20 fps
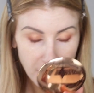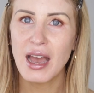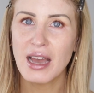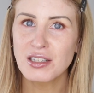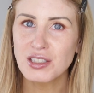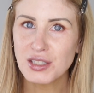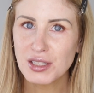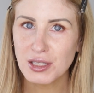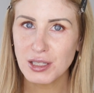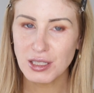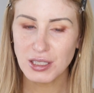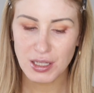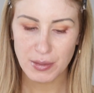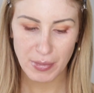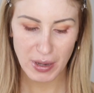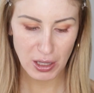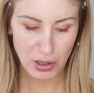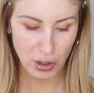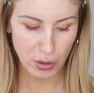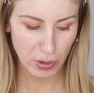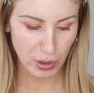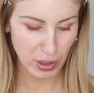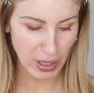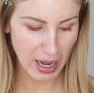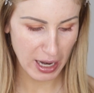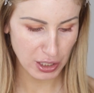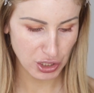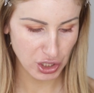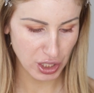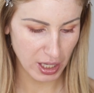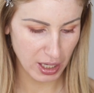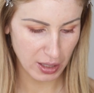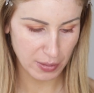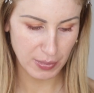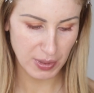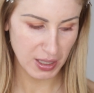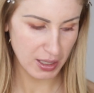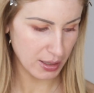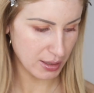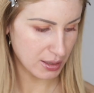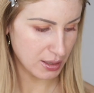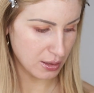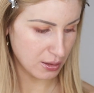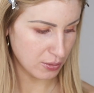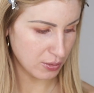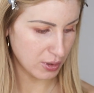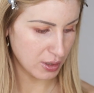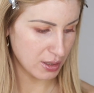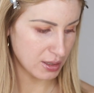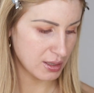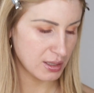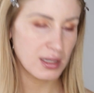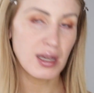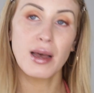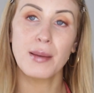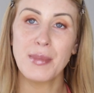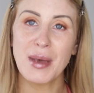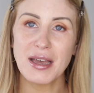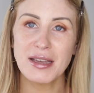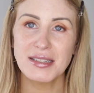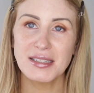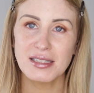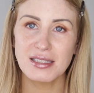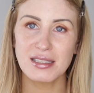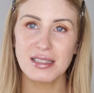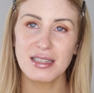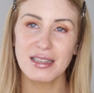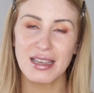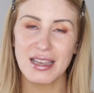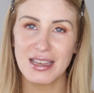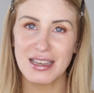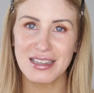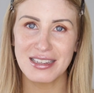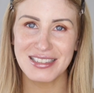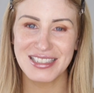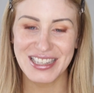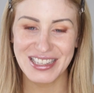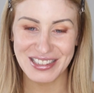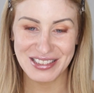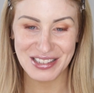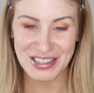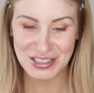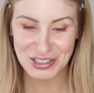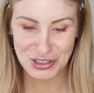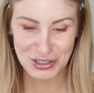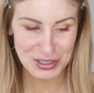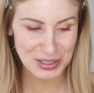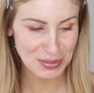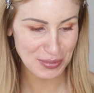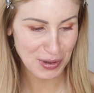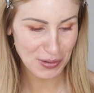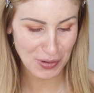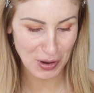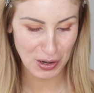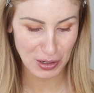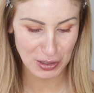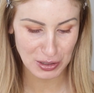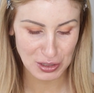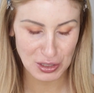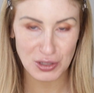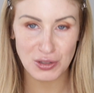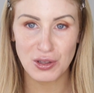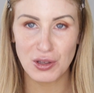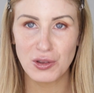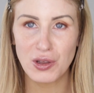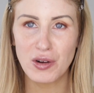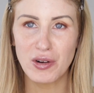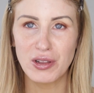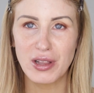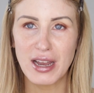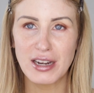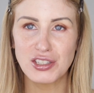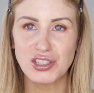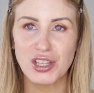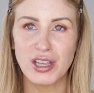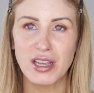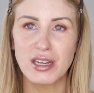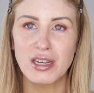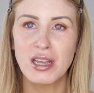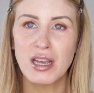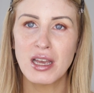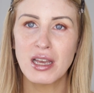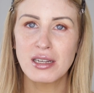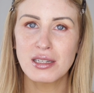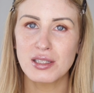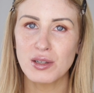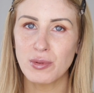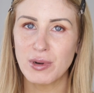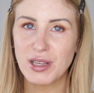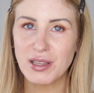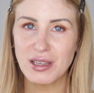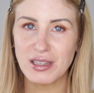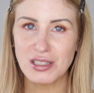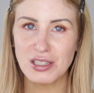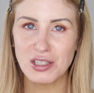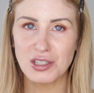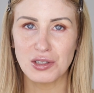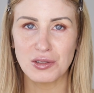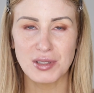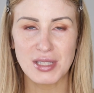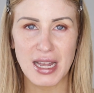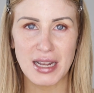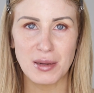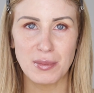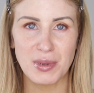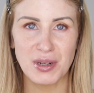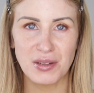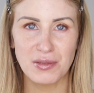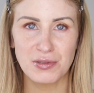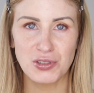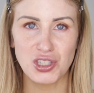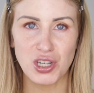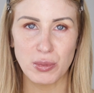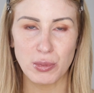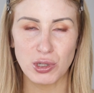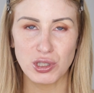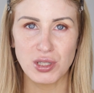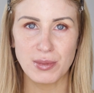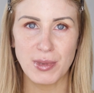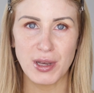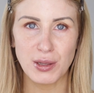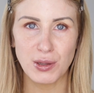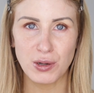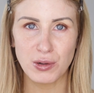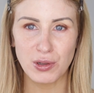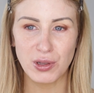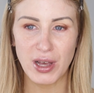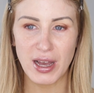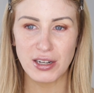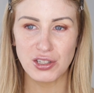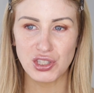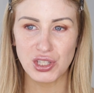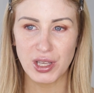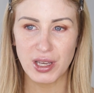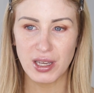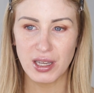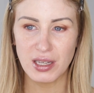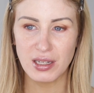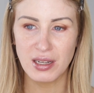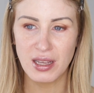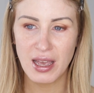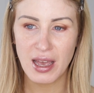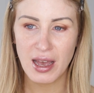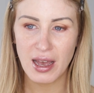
I just cleaned up my lower lash line because it was a mess, and let's just move on to the lower lash line. So what I like to do is add a bit of shimmer to my lower lash line,